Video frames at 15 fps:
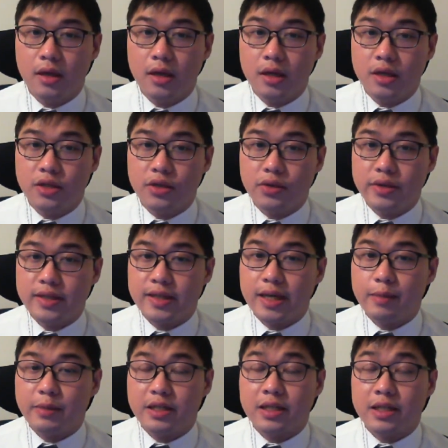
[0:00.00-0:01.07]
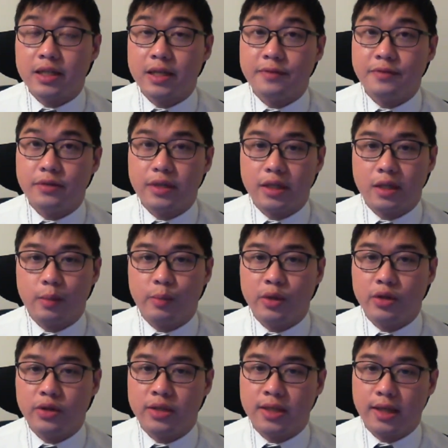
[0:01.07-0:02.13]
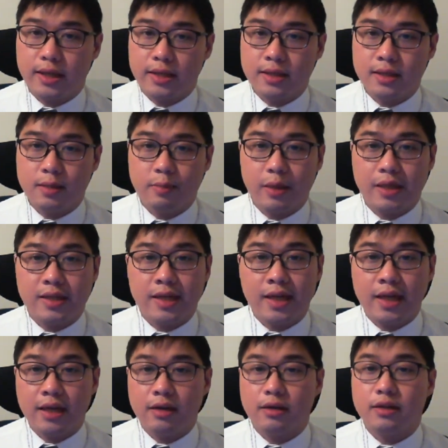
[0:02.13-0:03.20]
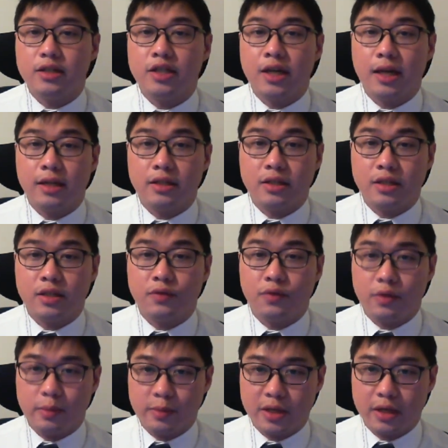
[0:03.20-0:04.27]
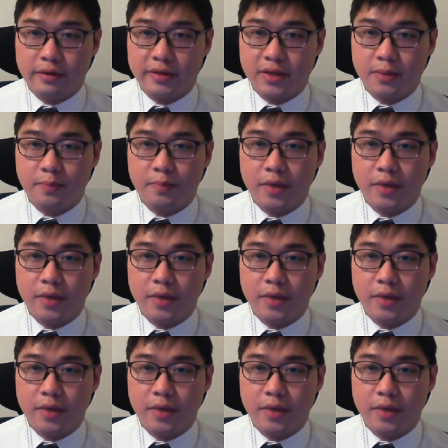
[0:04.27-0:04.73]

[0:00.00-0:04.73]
Students can be successful in computer science by taking on challenges for themselves,